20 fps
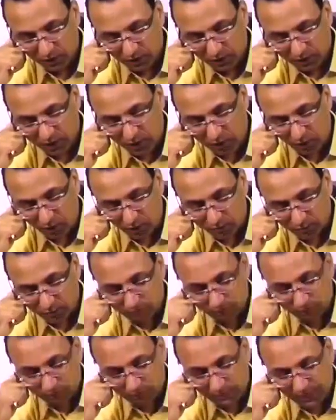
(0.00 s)
Now,
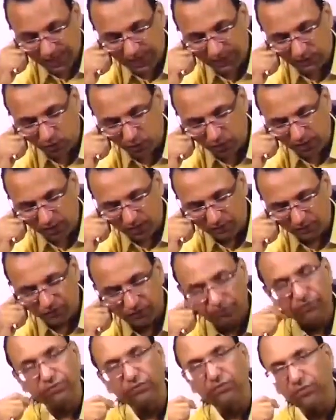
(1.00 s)
as you have
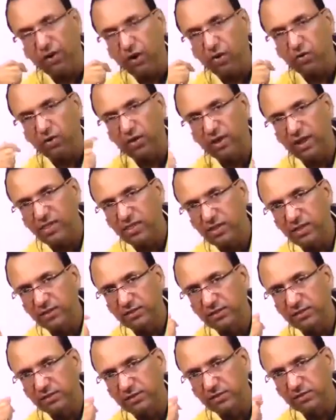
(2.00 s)
found in
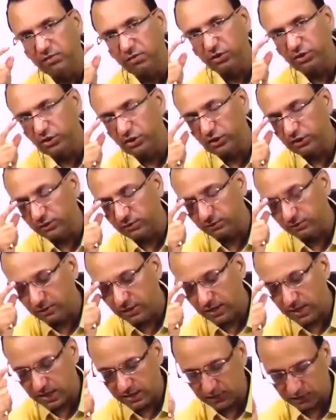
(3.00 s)
this question,
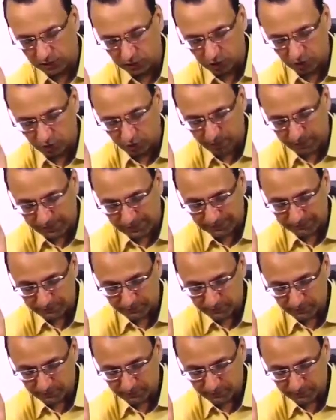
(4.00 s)
the answer should be